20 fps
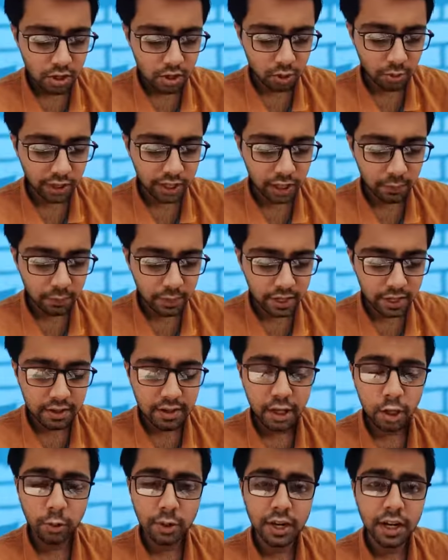So I repeat,
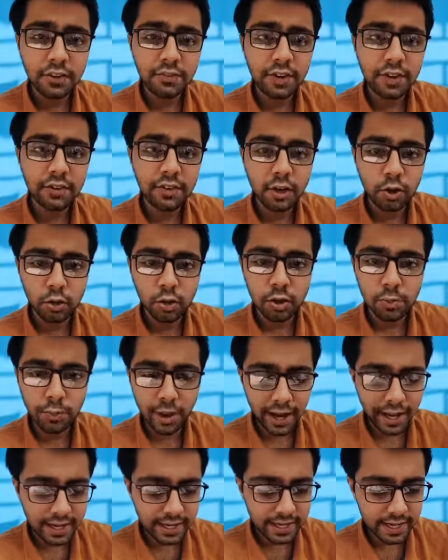it's a 25-year-old
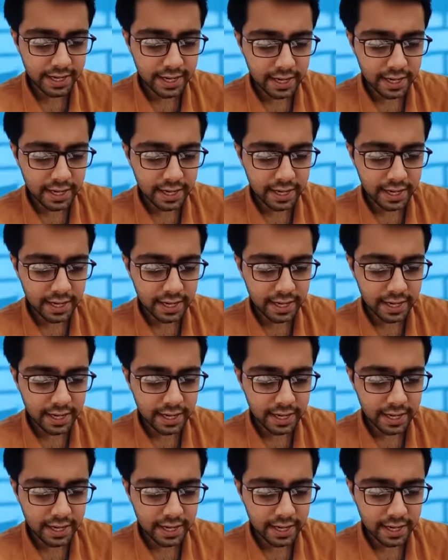man